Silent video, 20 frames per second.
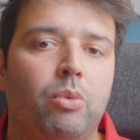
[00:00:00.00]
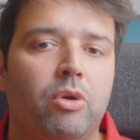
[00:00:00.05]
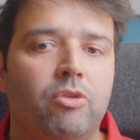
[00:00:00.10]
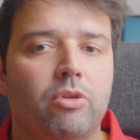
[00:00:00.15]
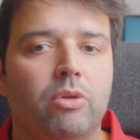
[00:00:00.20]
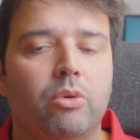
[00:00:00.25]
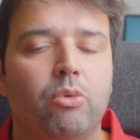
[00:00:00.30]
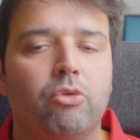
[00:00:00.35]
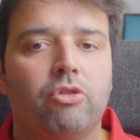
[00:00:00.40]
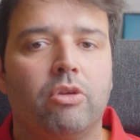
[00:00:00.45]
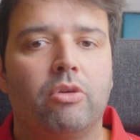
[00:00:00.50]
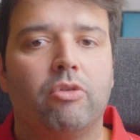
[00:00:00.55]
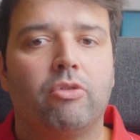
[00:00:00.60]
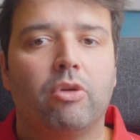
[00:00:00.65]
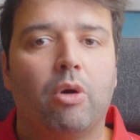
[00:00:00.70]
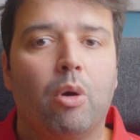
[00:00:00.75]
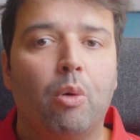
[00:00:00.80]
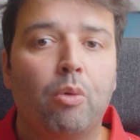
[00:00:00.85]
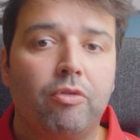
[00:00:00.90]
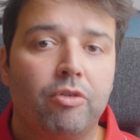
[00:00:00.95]
resolutions
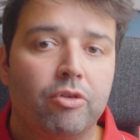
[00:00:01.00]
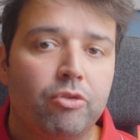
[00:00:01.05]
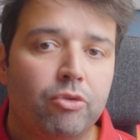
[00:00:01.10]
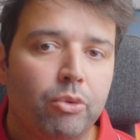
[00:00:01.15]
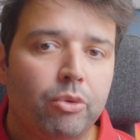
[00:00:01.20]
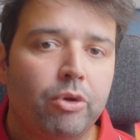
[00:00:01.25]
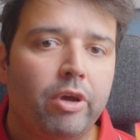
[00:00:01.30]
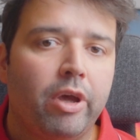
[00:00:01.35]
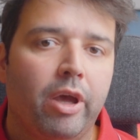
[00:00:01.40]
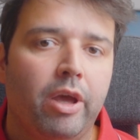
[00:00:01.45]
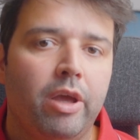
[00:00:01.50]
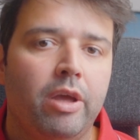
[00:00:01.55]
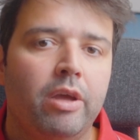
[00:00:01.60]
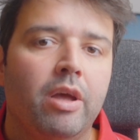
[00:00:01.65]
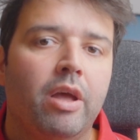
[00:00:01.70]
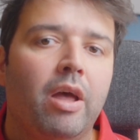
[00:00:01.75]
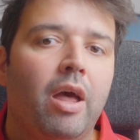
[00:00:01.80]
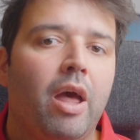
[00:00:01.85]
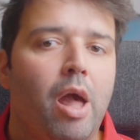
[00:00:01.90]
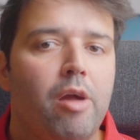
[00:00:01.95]
over 2K
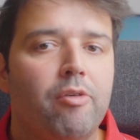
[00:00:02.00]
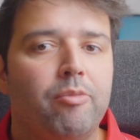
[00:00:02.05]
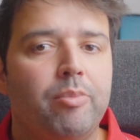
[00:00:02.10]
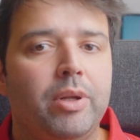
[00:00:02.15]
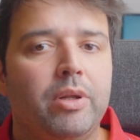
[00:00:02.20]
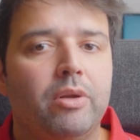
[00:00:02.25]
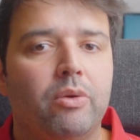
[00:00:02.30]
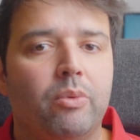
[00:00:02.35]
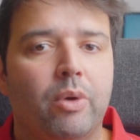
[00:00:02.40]
have been